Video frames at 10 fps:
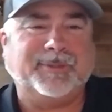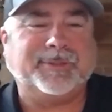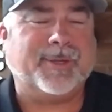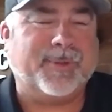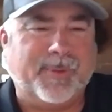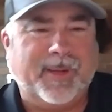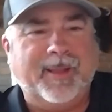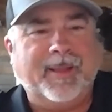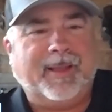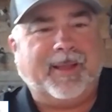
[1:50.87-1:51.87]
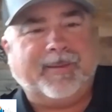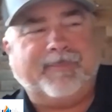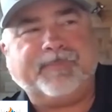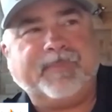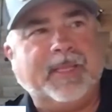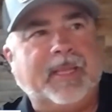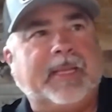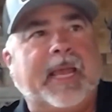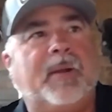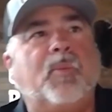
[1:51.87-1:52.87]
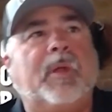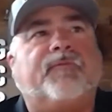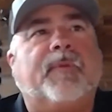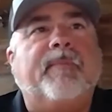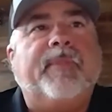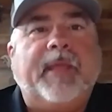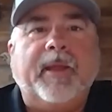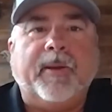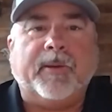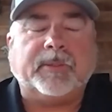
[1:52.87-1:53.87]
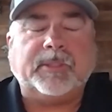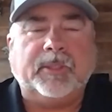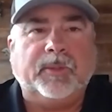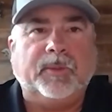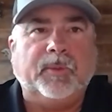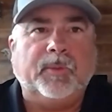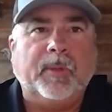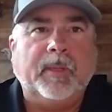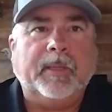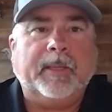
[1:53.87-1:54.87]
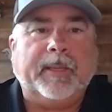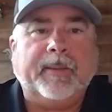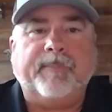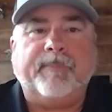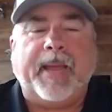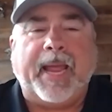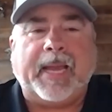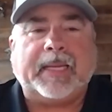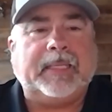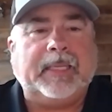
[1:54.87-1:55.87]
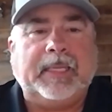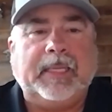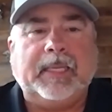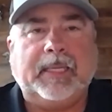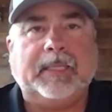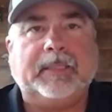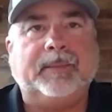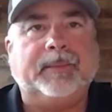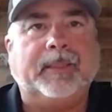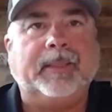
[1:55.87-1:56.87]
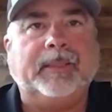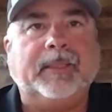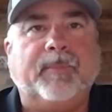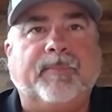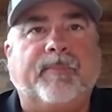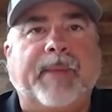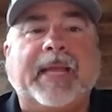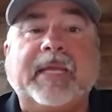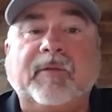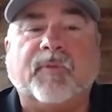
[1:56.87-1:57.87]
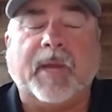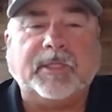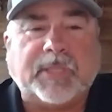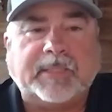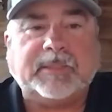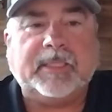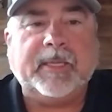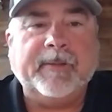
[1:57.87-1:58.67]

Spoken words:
So kind of went from there to back in franchising.